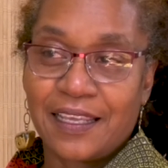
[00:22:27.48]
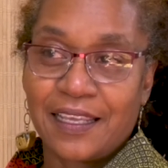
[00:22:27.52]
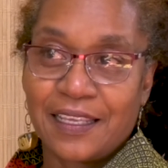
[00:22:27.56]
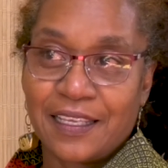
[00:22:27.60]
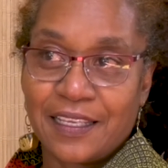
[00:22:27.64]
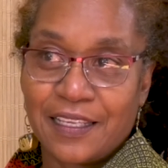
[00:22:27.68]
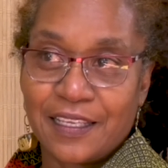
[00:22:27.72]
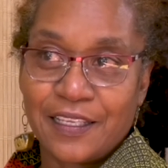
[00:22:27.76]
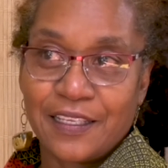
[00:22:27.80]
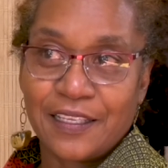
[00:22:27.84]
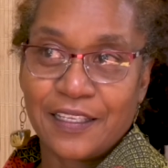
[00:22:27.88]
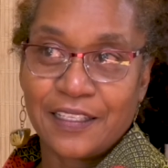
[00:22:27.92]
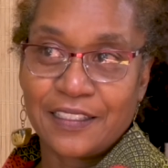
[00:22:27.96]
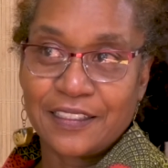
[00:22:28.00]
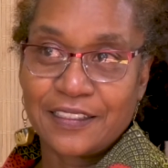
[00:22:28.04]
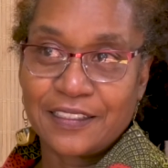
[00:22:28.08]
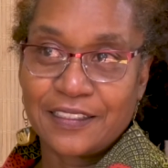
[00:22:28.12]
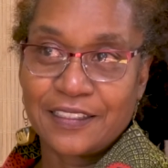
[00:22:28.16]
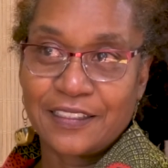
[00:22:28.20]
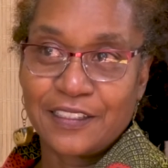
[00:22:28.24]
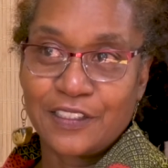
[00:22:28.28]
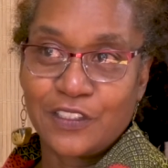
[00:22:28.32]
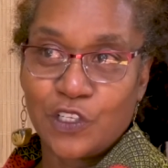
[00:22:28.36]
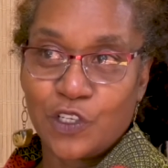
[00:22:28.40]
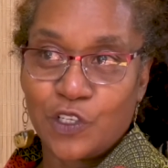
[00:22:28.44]

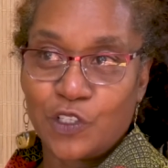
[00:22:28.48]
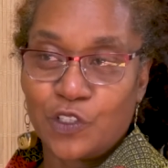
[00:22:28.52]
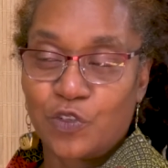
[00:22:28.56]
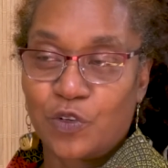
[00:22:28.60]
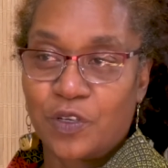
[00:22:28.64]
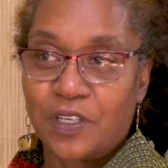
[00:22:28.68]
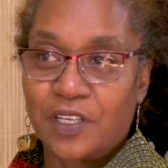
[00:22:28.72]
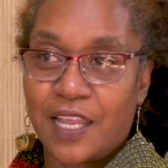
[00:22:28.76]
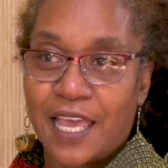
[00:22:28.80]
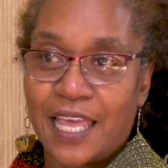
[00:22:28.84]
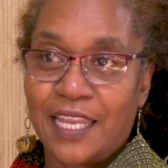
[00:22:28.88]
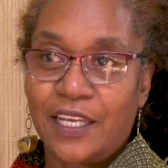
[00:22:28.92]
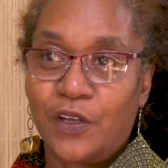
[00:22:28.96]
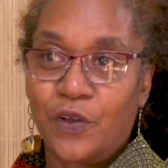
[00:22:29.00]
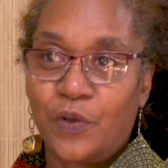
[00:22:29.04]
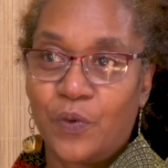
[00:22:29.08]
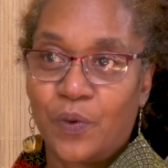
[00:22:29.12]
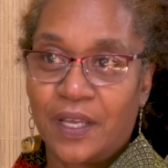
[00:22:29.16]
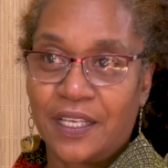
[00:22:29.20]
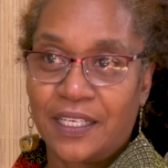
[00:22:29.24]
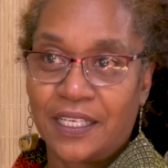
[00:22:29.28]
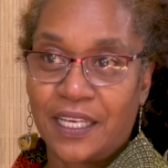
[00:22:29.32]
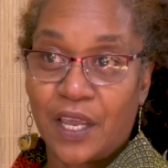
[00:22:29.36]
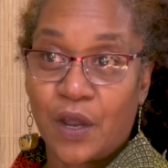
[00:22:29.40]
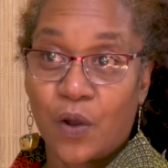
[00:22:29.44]
his children not
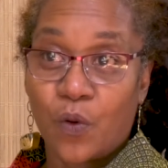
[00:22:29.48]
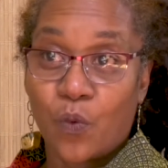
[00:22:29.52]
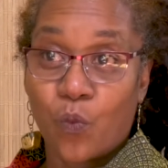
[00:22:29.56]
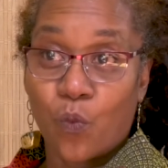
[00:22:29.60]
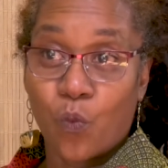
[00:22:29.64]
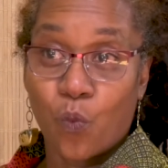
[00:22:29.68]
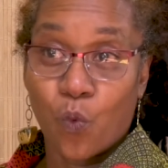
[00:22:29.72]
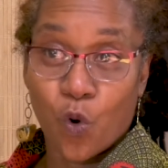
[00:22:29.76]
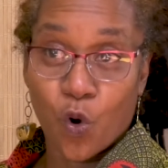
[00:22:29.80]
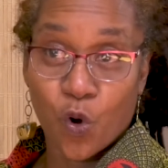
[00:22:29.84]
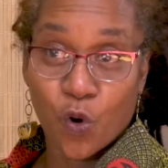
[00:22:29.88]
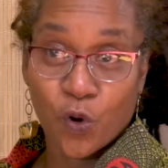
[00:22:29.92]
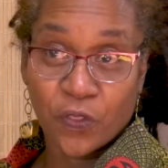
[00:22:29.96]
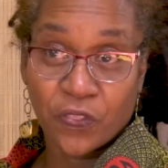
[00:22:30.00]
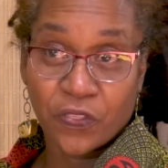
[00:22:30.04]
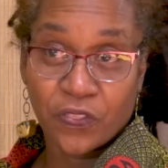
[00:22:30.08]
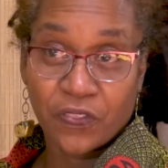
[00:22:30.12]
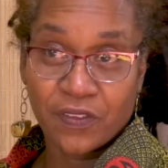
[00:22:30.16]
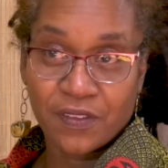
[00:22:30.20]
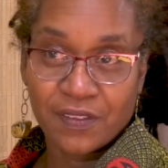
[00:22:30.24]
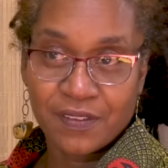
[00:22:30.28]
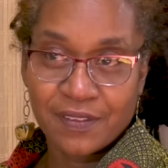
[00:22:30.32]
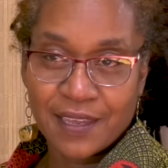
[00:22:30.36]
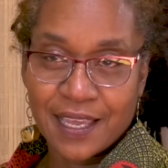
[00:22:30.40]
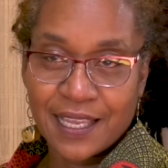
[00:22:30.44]
knowing their
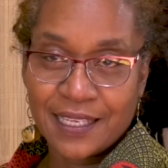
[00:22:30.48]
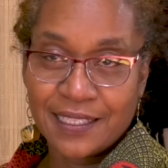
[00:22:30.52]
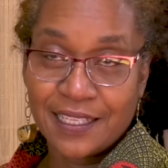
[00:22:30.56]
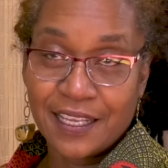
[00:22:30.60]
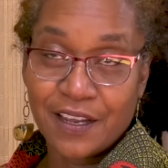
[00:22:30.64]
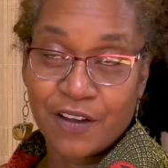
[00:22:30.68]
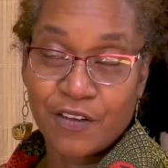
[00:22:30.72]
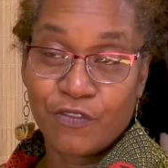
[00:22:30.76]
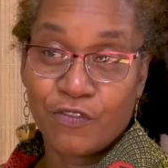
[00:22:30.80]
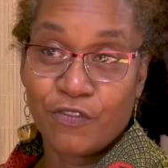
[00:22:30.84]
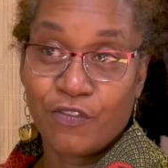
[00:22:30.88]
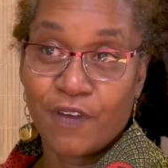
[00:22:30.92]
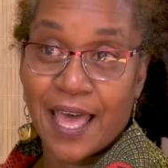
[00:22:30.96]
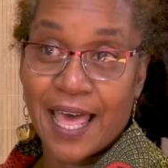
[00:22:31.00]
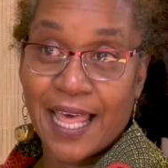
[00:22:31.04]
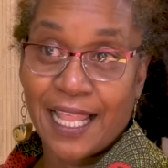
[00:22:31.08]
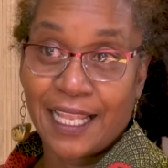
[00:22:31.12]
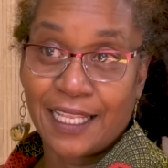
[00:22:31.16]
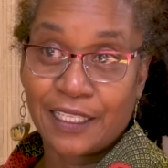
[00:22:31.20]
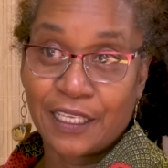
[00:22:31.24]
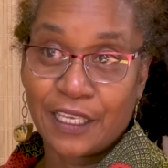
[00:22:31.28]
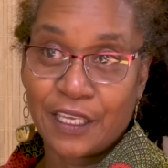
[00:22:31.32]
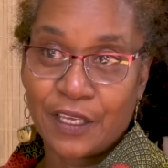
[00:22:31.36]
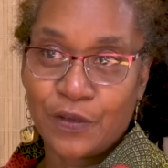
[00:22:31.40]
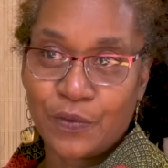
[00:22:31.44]
worth and their
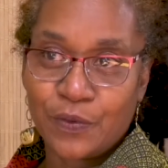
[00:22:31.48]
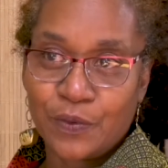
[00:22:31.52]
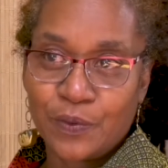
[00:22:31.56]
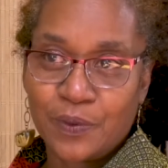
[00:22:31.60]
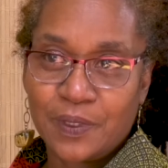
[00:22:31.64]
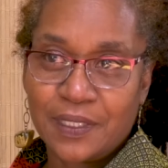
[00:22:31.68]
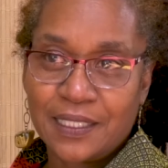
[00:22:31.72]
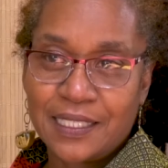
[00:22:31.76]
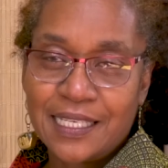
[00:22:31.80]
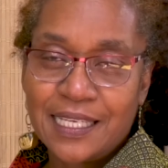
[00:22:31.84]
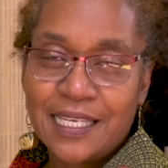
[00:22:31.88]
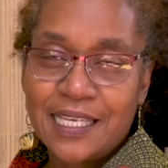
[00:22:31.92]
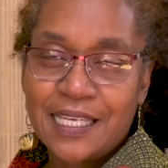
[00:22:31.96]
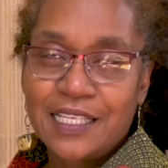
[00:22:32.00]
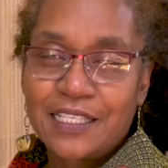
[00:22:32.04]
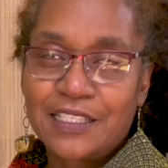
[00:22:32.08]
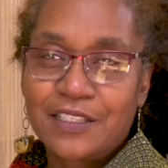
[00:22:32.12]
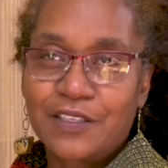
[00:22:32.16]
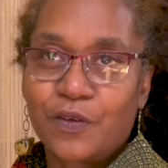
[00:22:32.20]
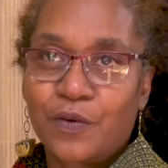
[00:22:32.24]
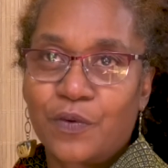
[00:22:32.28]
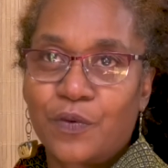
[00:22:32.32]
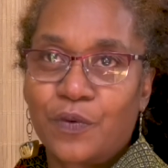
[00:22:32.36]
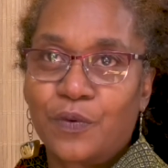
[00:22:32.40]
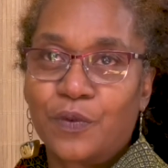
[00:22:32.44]
value.
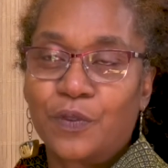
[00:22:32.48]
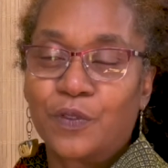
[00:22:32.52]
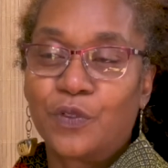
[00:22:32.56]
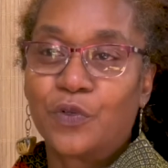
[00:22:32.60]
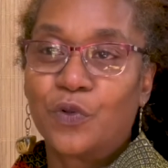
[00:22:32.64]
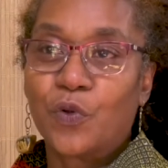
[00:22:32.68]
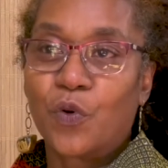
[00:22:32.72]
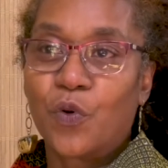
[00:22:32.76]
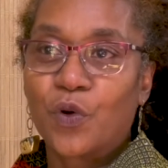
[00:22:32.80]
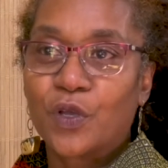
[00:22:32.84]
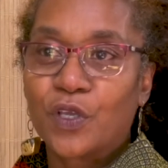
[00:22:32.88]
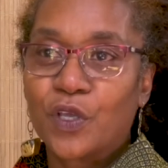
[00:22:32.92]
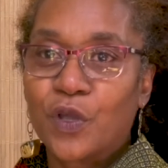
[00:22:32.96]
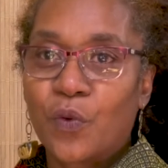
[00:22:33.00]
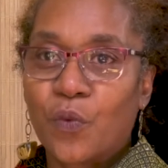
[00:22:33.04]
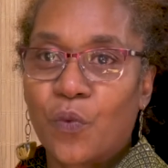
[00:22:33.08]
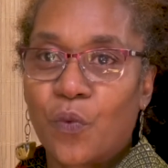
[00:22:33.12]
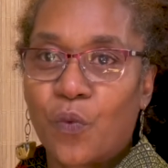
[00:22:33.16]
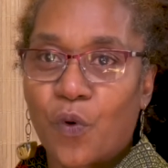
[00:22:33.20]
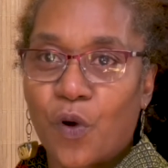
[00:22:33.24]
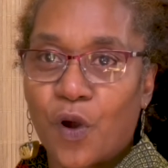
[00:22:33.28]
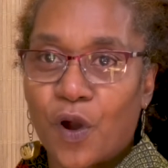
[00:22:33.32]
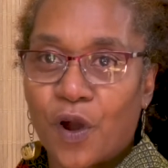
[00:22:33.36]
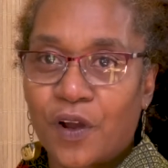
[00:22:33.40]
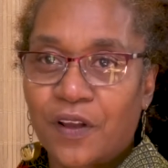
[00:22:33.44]
So know your
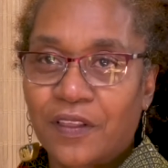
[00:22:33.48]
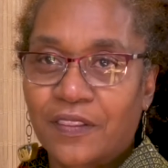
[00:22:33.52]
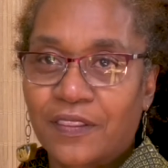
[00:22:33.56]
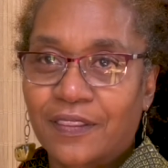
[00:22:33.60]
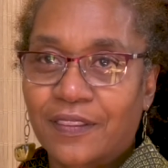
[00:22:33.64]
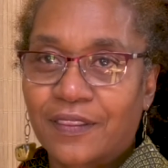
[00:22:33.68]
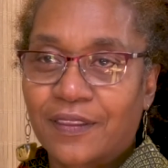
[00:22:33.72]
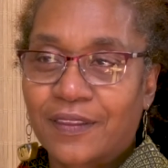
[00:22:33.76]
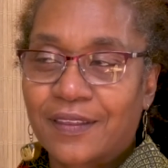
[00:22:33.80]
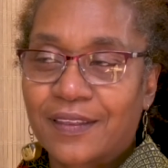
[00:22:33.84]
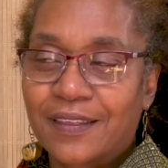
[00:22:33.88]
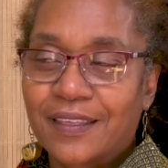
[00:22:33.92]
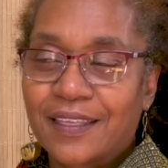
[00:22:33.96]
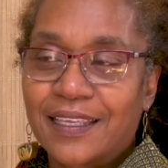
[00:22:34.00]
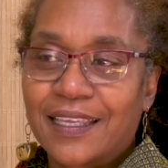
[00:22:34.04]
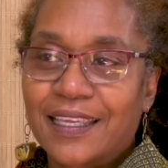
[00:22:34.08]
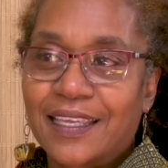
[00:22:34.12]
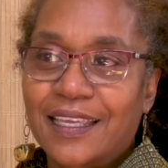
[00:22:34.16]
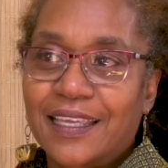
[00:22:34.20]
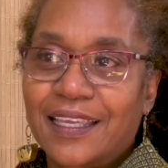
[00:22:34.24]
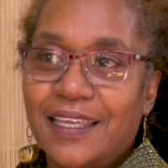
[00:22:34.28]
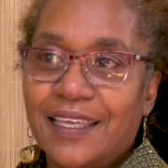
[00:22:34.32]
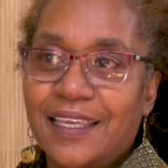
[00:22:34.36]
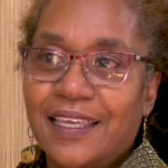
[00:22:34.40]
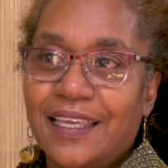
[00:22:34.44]
worth
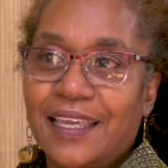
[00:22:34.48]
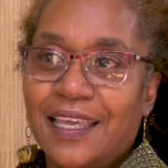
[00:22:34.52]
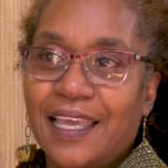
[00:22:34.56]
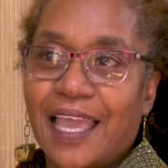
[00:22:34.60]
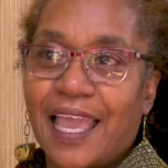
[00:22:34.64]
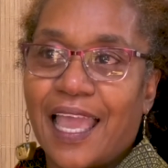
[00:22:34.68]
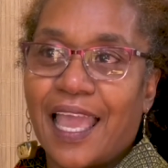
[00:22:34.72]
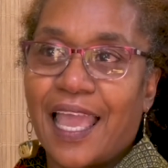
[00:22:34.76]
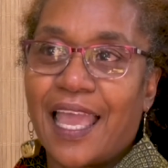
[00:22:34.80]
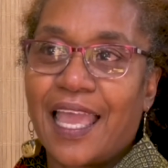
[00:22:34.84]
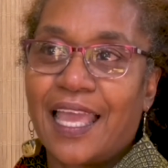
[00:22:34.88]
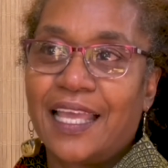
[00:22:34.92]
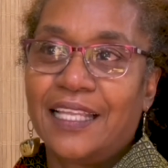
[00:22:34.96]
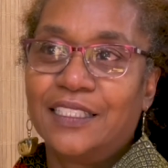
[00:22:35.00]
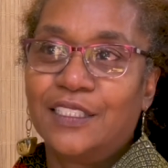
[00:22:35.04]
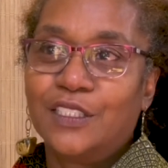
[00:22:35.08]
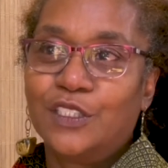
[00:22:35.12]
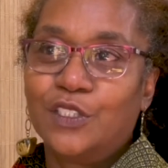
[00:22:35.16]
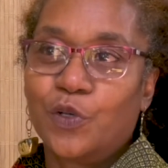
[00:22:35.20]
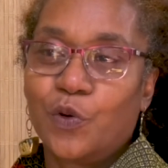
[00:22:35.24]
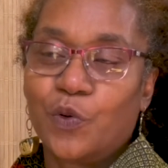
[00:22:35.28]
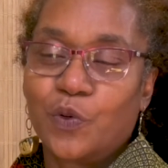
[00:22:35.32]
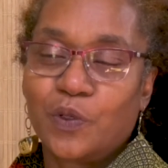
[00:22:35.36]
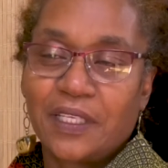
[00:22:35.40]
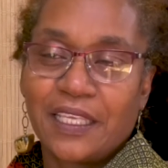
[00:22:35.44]

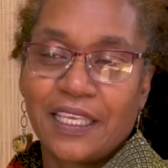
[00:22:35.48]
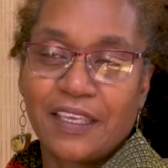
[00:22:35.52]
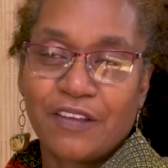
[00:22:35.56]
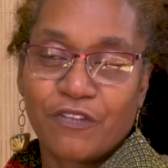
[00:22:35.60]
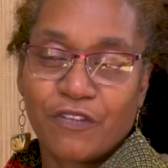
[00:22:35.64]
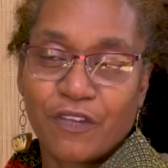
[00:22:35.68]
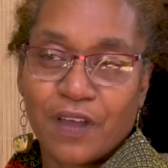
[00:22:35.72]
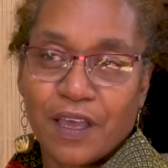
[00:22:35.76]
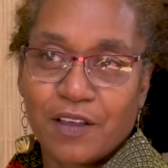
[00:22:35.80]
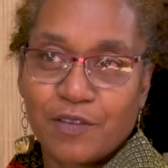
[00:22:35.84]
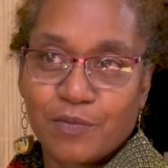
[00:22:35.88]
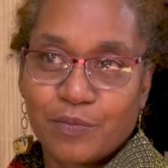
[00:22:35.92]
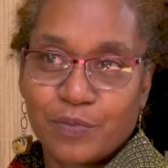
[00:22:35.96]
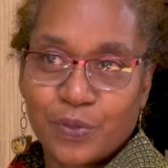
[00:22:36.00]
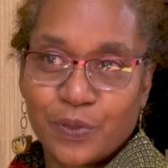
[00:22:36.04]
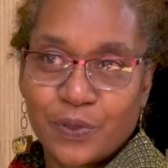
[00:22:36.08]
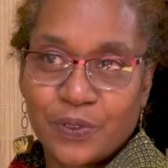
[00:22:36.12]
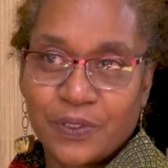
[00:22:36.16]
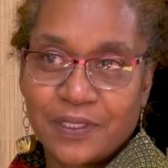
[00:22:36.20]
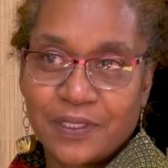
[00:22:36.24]
and don't give up.